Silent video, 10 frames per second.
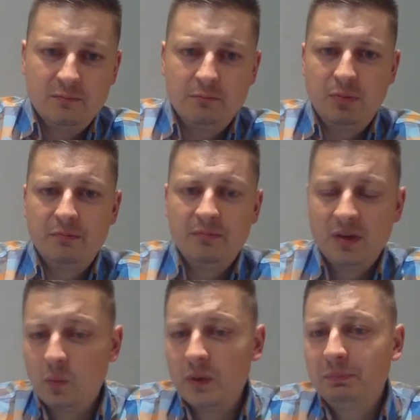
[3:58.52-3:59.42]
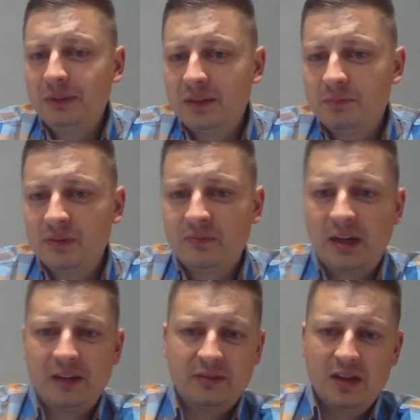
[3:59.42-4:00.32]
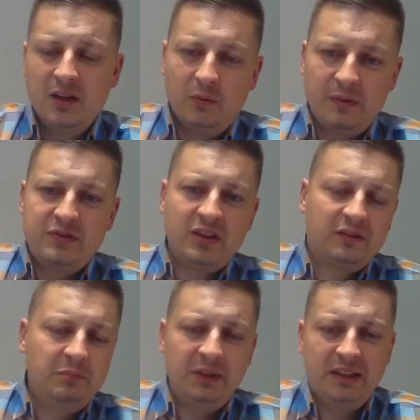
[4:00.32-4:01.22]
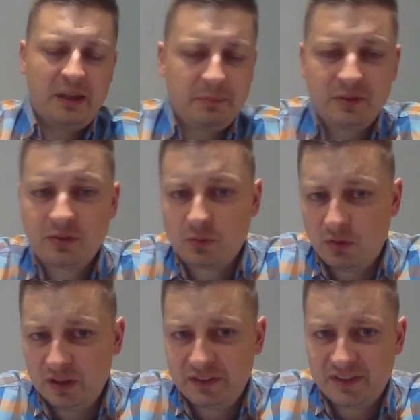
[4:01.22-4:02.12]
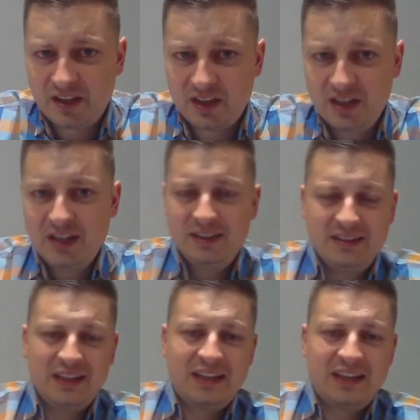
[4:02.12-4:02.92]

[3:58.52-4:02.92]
boom, we play b5. We've just built up a strong center. They